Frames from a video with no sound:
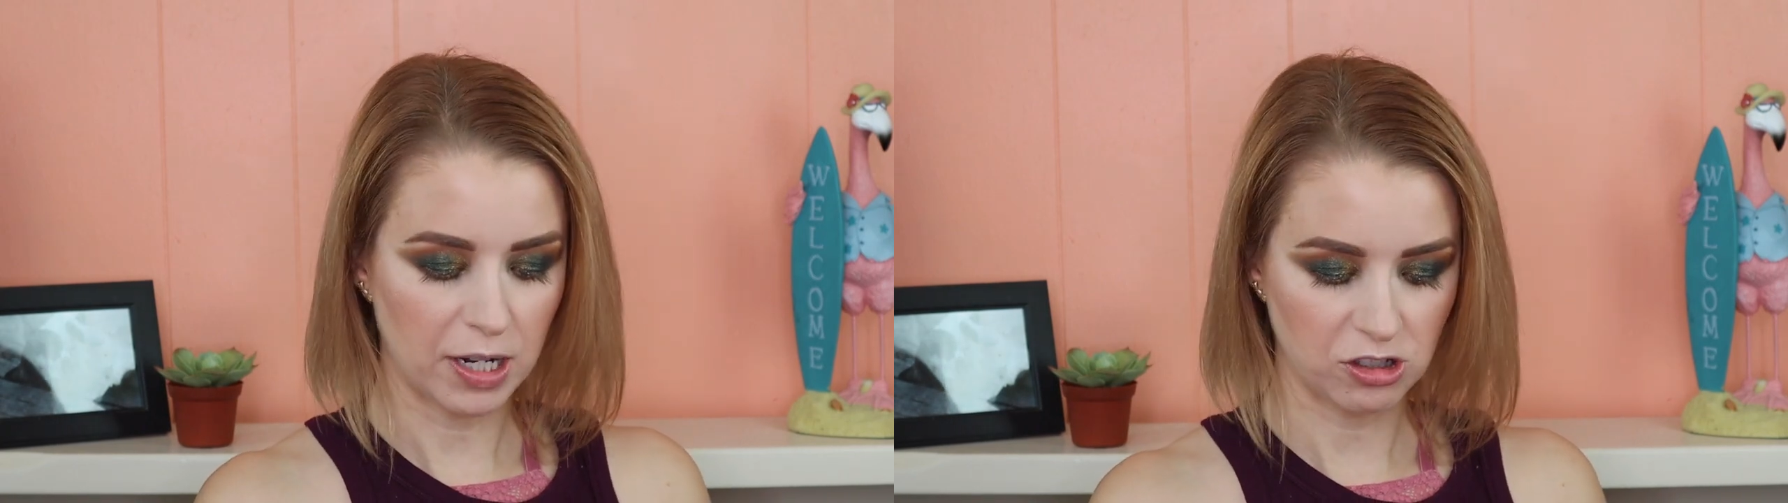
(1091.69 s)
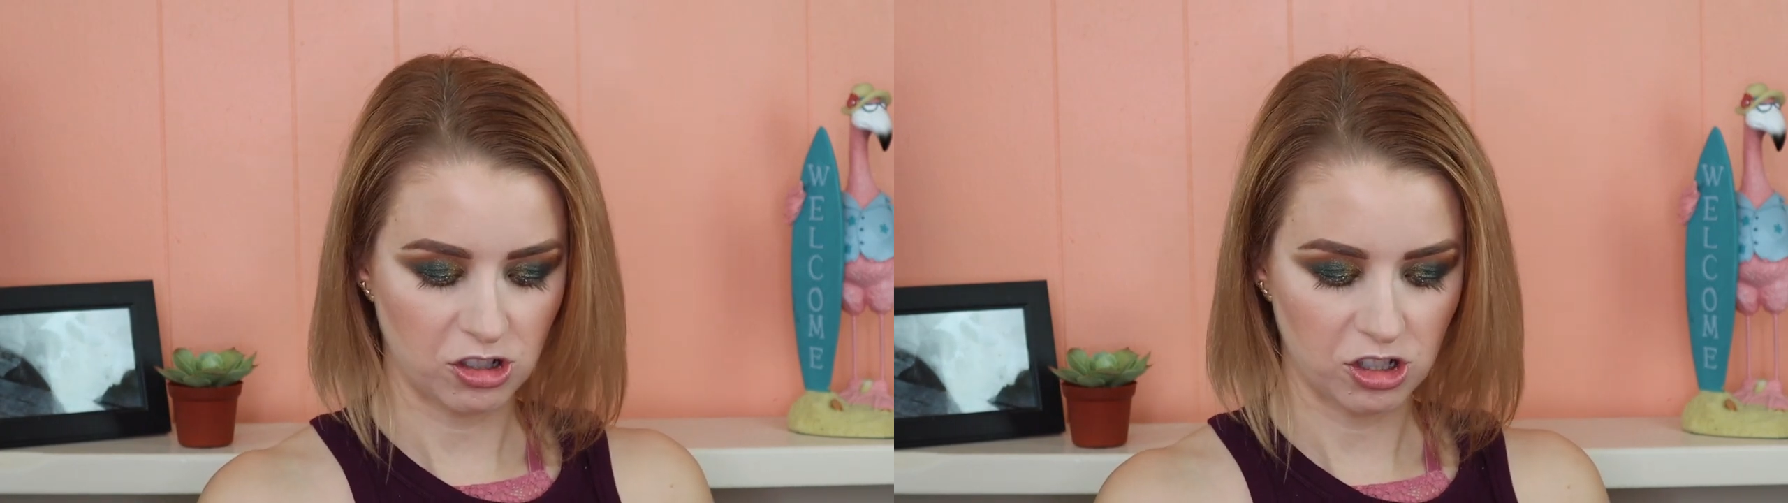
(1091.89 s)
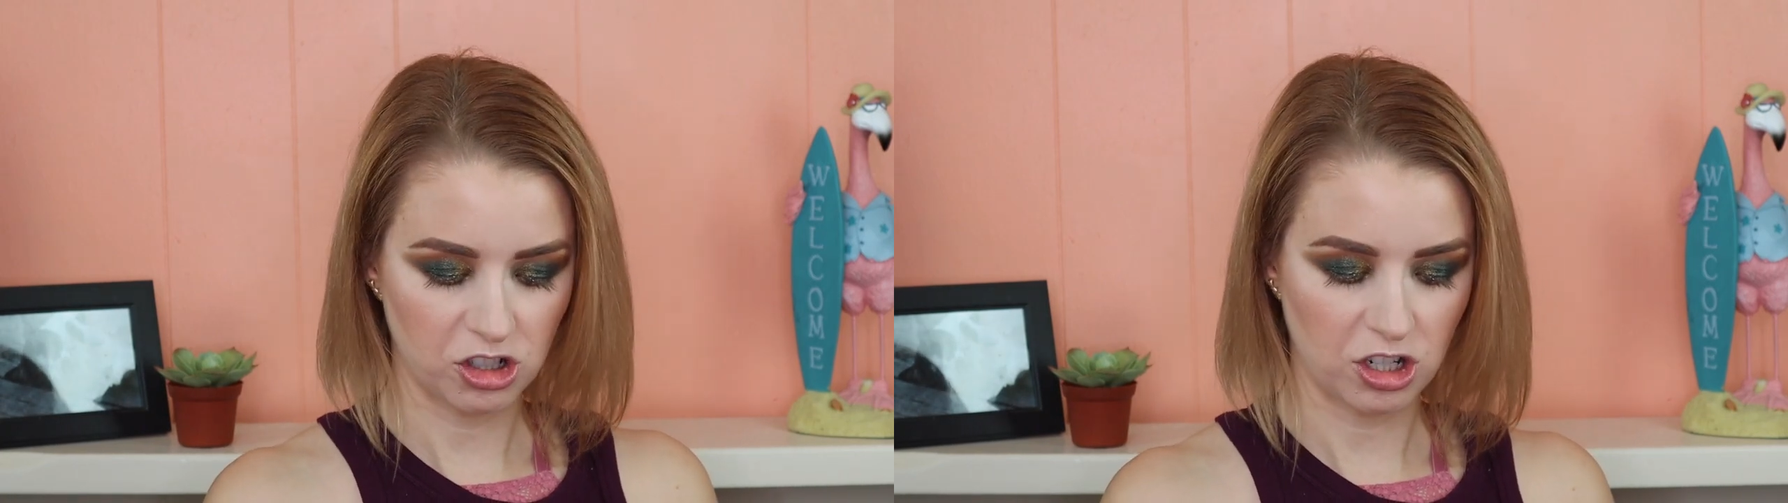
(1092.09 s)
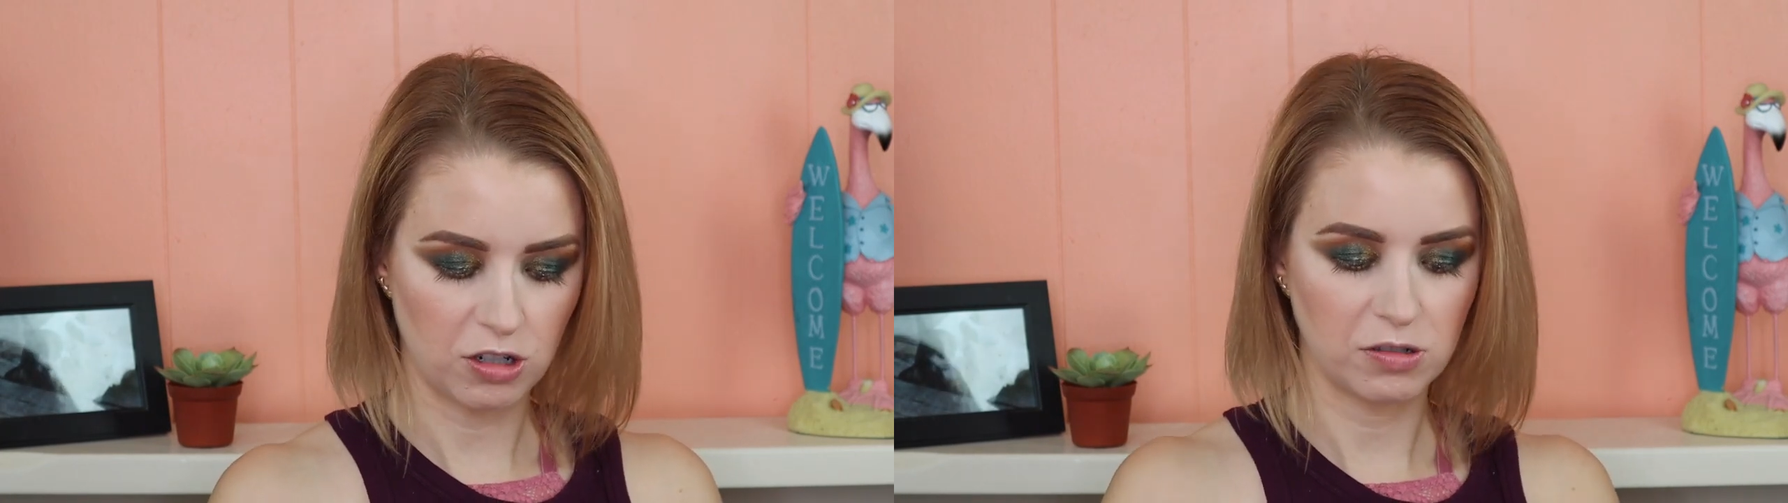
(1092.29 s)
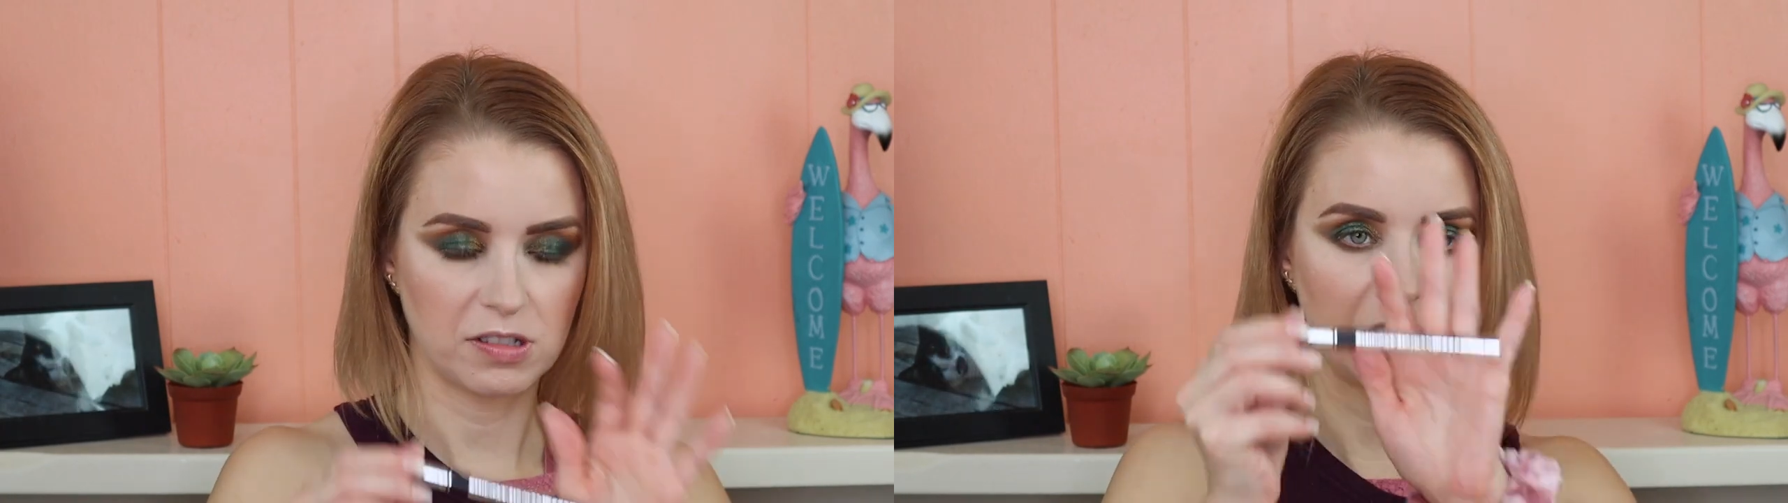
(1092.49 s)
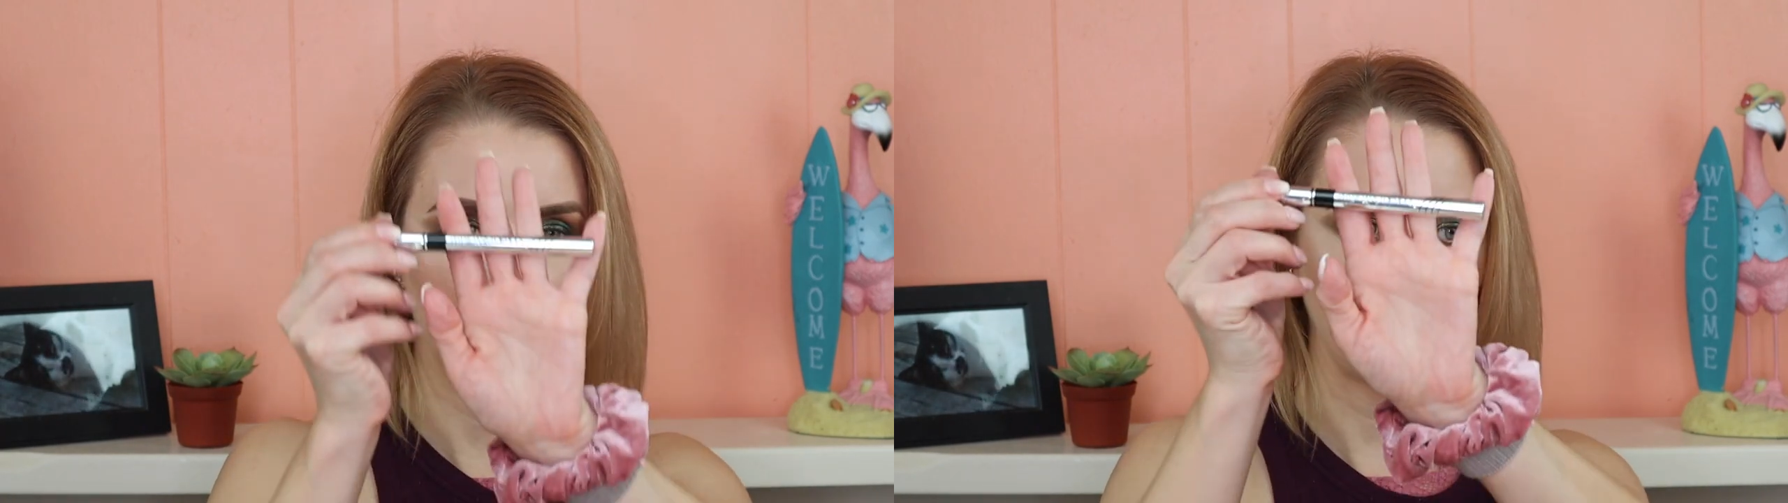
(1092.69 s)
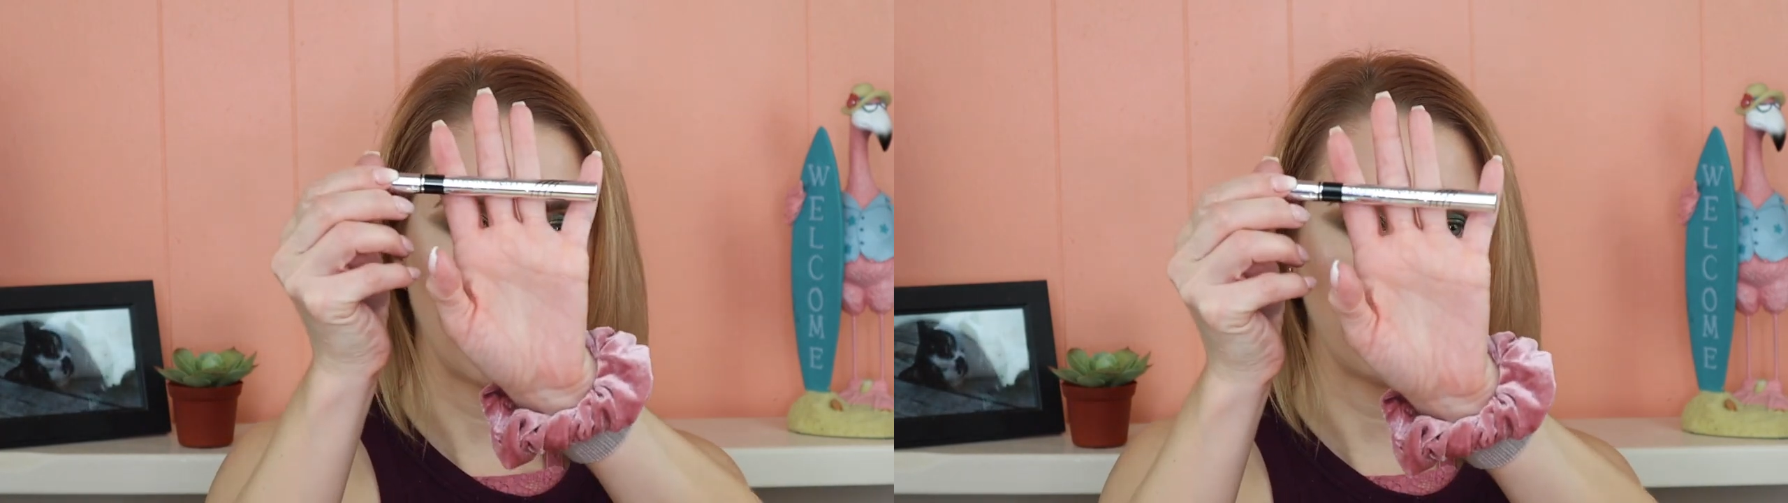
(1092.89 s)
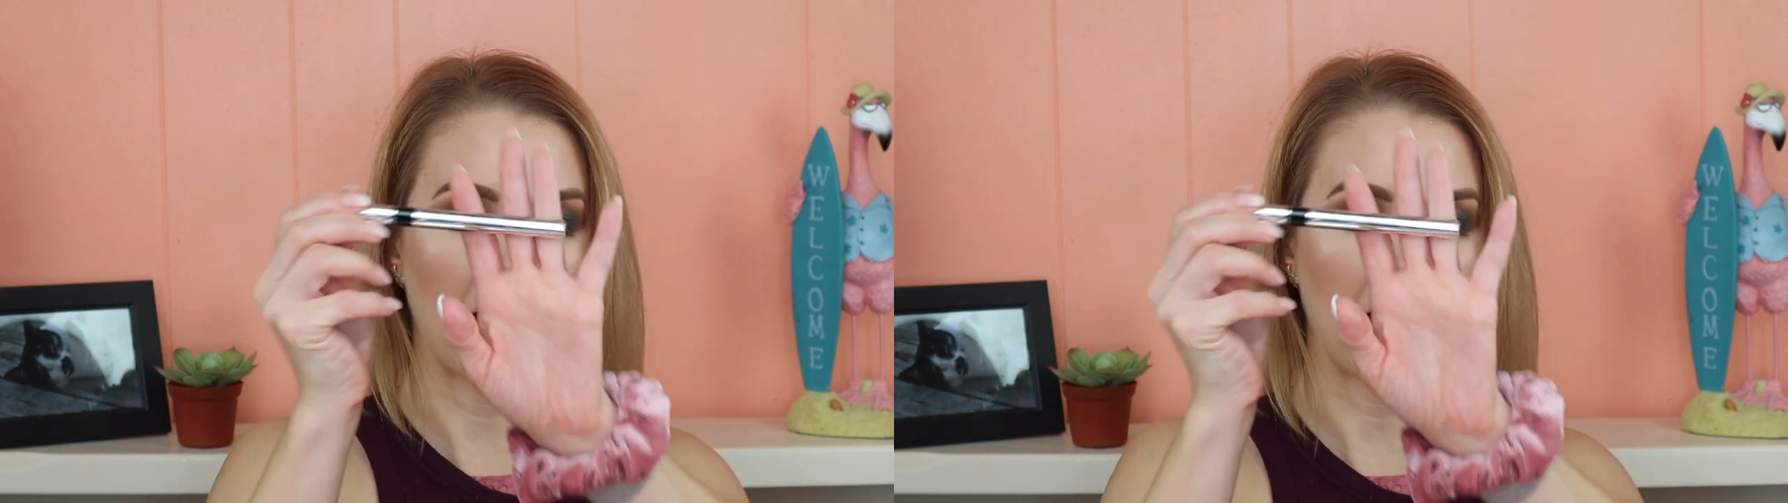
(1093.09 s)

Buster chose the,